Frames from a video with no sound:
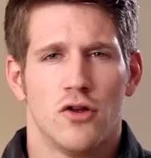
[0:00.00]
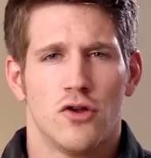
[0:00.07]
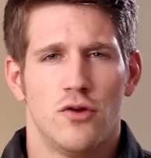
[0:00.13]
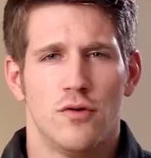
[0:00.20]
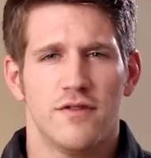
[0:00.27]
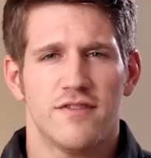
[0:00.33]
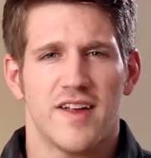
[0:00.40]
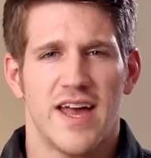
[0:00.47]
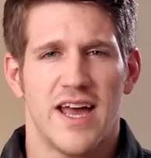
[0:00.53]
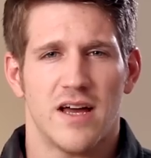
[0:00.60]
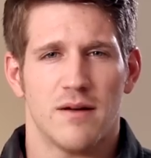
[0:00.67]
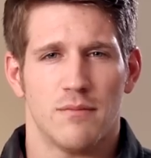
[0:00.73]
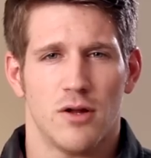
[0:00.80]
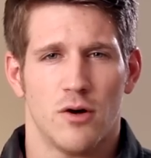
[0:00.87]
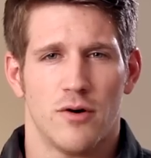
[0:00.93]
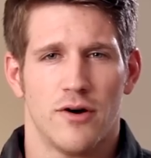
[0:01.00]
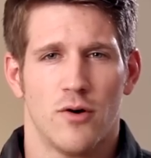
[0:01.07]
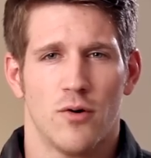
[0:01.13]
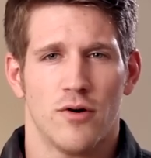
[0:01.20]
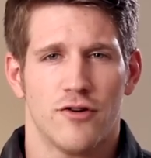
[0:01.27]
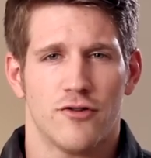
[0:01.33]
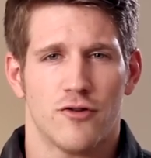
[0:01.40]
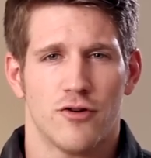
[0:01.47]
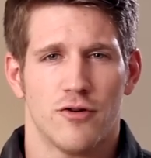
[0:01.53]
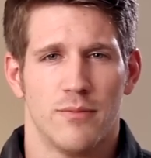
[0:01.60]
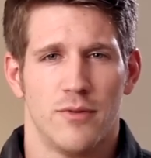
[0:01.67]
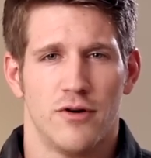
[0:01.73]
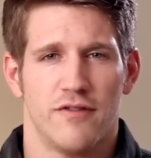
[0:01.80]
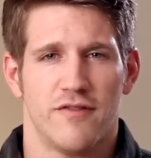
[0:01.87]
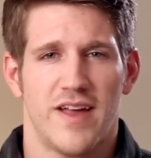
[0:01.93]
Use a hand blower in order to
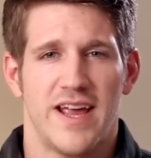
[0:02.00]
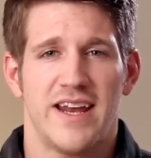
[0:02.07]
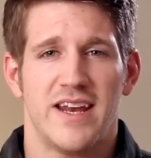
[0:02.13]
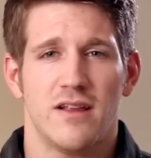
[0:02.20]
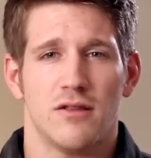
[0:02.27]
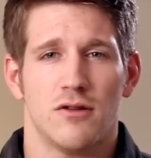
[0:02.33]
remove any